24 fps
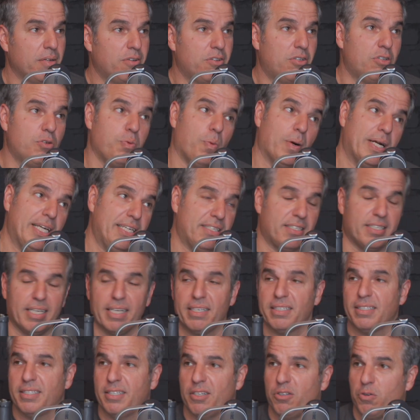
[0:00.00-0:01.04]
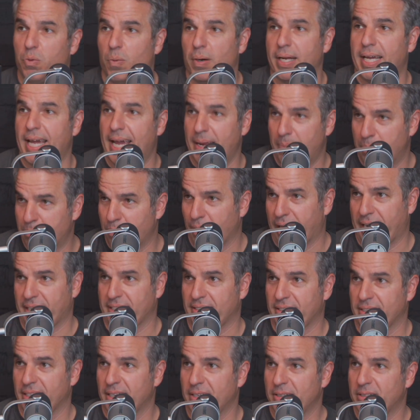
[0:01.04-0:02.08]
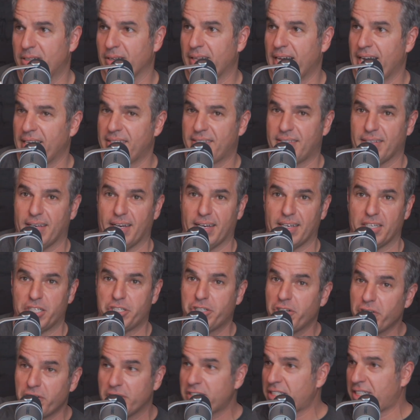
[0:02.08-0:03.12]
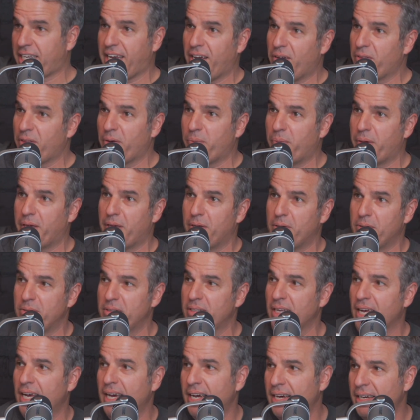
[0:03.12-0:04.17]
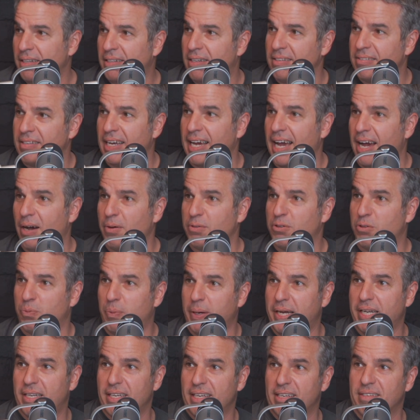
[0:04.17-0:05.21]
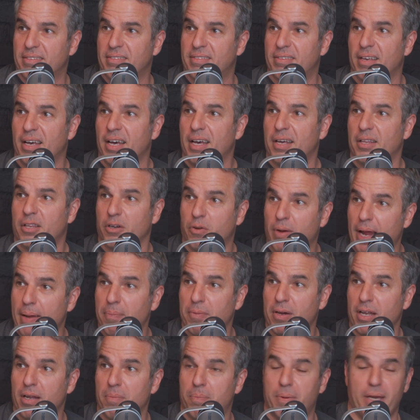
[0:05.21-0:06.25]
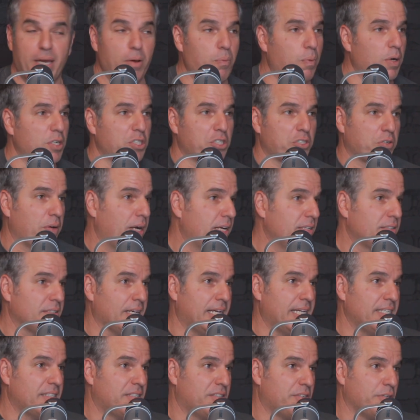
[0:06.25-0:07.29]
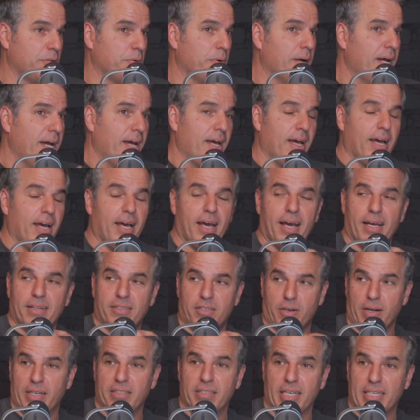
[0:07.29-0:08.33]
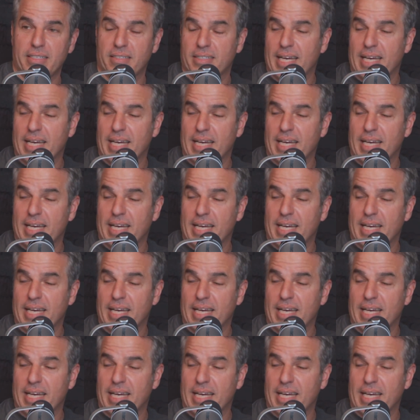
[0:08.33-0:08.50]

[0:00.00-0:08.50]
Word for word: 26 to 28 Brix. So that's a sugar scale that we use right. to say how sweet is the grape going to be, which translate to translates to